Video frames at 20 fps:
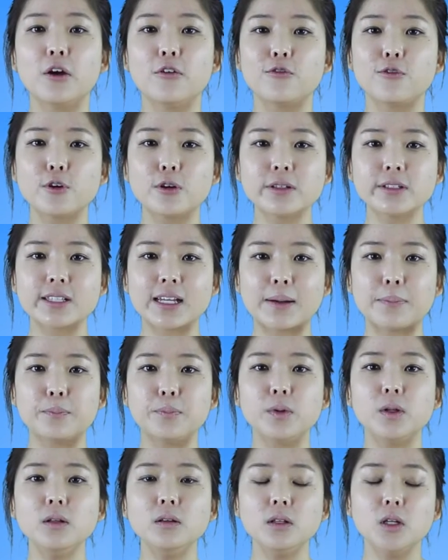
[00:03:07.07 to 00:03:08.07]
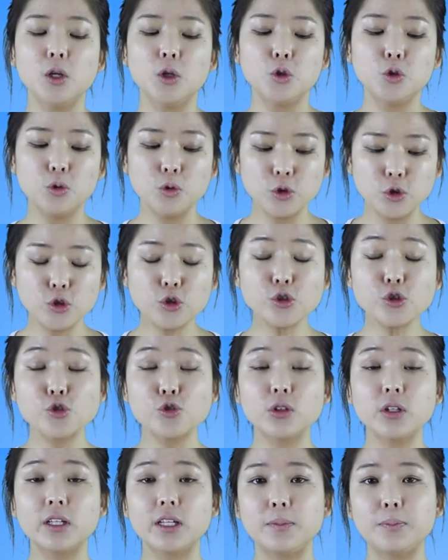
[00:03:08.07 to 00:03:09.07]
For example,
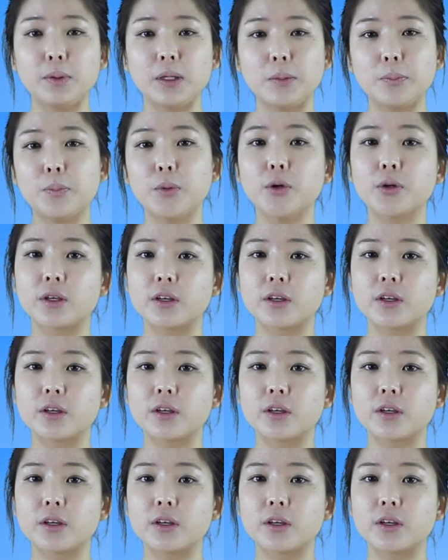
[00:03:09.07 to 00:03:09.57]
usually people